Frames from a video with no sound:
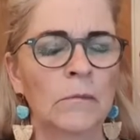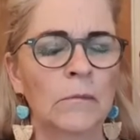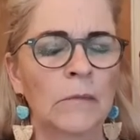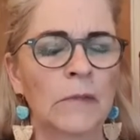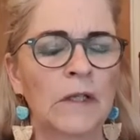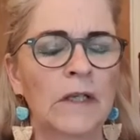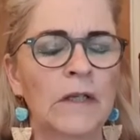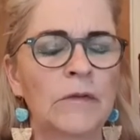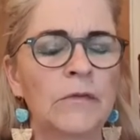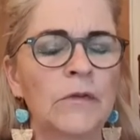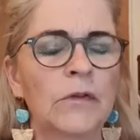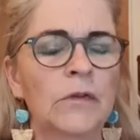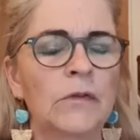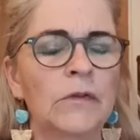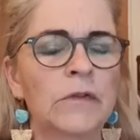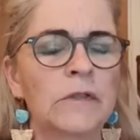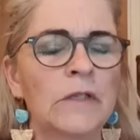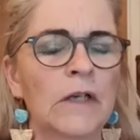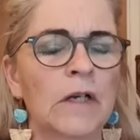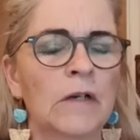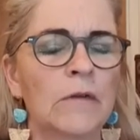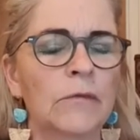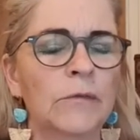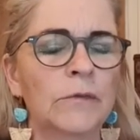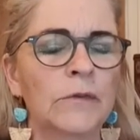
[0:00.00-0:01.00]
giving
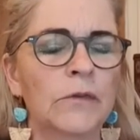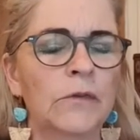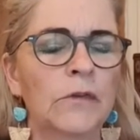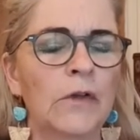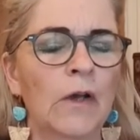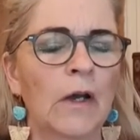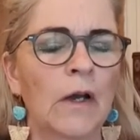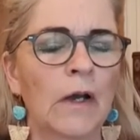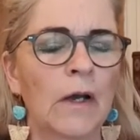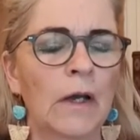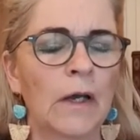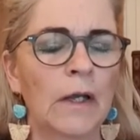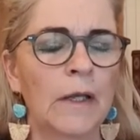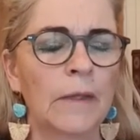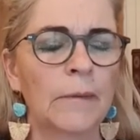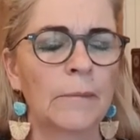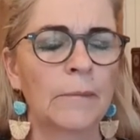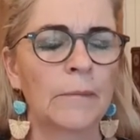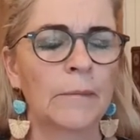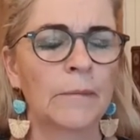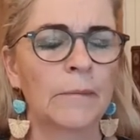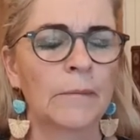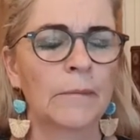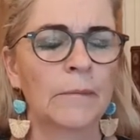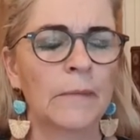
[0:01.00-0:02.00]
yourself
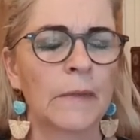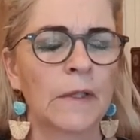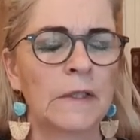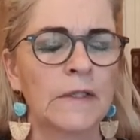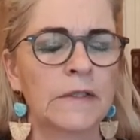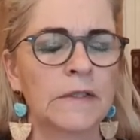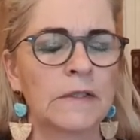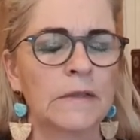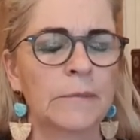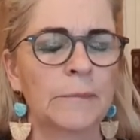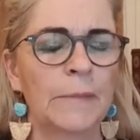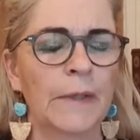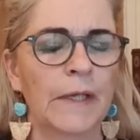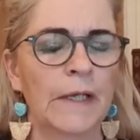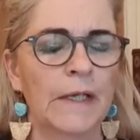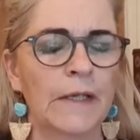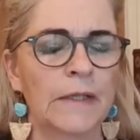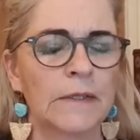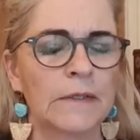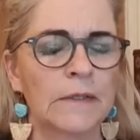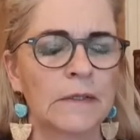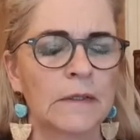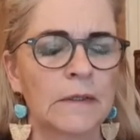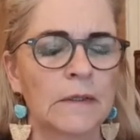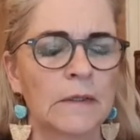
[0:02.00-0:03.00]
time and
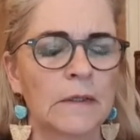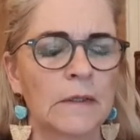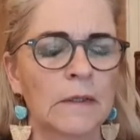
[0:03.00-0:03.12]
space